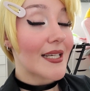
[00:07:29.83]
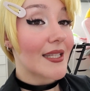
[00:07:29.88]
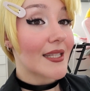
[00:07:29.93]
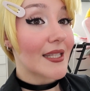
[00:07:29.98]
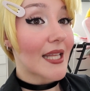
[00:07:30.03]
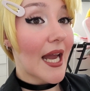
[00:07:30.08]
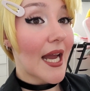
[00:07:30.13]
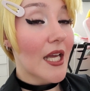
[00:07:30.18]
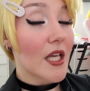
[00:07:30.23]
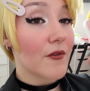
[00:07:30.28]

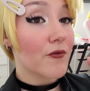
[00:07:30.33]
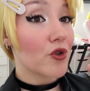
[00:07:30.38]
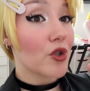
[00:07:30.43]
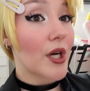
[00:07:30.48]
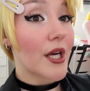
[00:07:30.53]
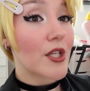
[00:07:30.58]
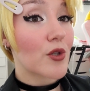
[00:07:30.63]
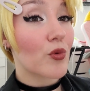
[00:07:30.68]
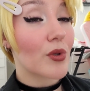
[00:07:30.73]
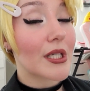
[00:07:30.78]
that if you
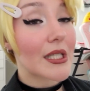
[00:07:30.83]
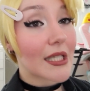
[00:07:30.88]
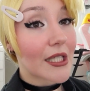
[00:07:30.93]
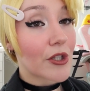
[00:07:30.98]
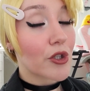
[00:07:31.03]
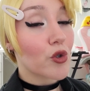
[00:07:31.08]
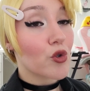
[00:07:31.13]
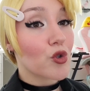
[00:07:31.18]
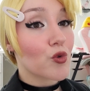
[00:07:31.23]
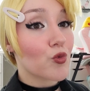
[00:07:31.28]
guys want to get
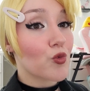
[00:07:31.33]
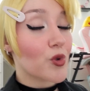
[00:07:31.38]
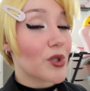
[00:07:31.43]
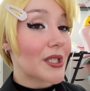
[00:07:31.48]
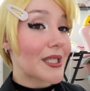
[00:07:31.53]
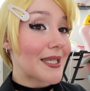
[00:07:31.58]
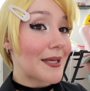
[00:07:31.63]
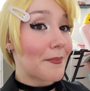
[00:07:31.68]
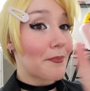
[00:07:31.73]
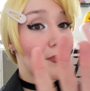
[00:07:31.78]
those
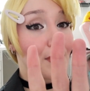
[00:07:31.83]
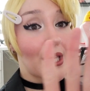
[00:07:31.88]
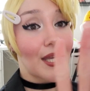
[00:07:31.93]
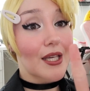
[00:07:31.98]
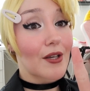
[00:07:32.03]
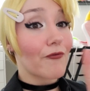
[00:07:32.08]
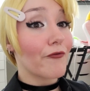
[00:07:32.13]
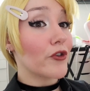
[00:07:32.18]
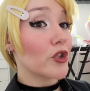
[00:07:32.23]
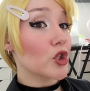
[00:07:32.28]
really big
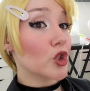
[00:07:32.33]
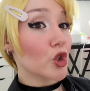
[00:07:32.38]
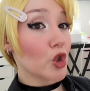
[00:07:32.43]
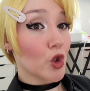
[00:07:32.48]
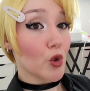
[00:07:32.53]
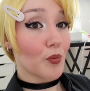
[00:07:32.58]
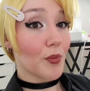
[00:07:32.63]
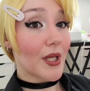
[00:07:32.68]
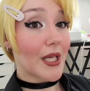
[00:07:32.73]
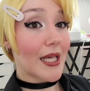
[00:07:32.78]

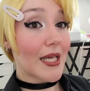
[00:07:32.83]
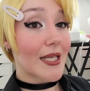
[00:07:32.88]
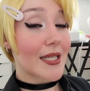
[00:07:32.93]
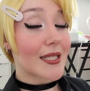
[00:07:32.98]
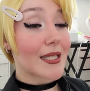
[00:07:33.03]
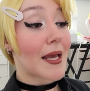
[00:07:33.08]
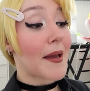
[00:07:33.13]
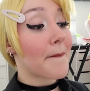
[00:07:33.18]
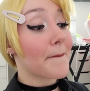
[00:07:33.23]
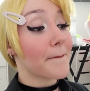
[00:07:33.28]
voluminous
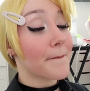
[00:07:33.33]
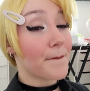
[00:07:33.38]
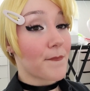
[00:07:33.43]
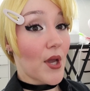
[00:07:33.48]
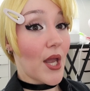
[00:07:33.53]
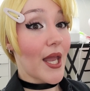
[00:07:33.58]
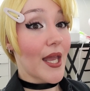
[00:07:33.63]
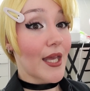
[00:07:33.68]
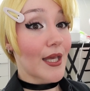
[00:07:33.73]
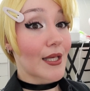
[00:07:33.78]

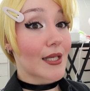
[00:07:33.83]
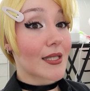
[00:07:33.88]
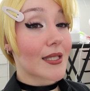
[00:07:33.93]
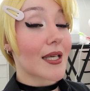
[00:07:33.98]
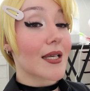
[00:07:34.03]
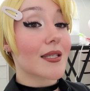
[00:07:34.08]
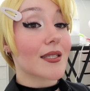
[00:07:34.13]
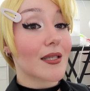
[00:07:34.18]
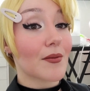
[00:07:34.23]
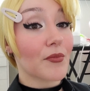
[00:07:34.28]
bangs
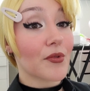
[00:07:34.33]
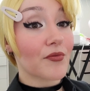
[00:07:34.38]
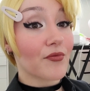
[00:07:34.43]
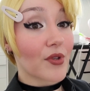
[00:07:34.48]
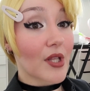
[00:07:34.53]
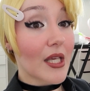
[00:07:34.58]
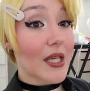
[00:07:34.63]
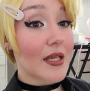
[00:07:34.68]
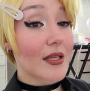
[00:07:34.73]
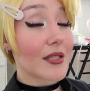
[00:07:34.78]
that some of
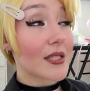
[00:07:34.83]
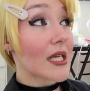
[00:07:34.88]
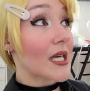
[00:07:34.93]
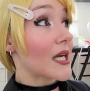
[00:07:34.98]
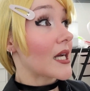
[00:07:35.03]
these